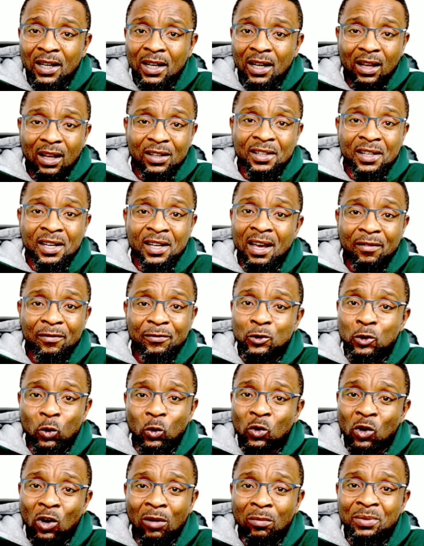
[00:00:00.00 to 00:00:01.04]
gave to
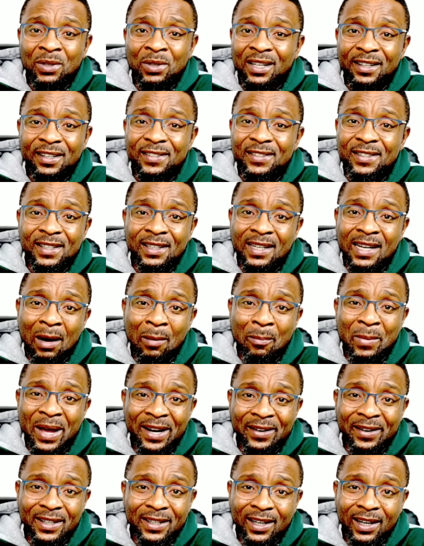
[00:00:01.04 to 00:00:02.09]
lobbyists in
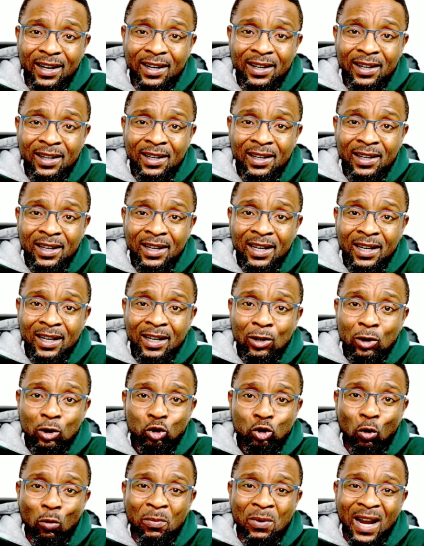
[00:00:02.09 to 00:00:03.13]
America
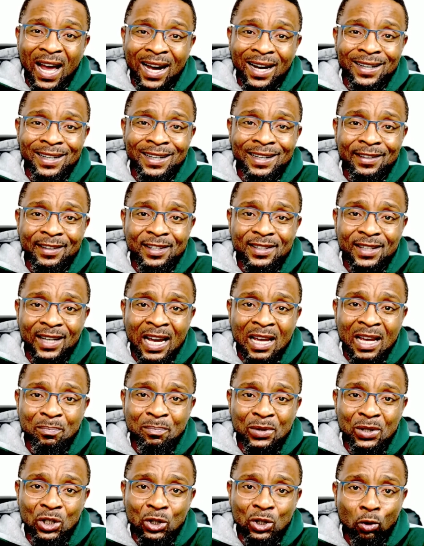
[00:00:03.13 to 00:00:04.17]
to blacklist
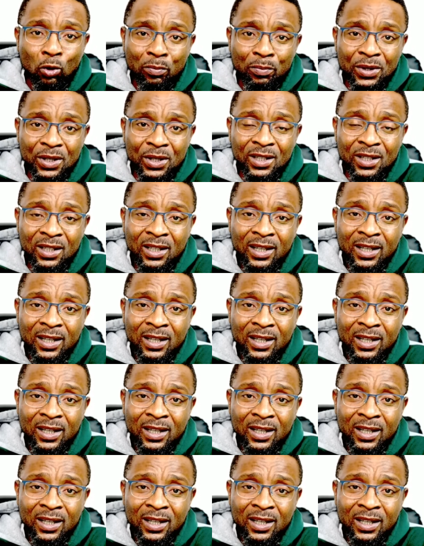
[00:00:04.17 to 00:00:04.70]
IPOB,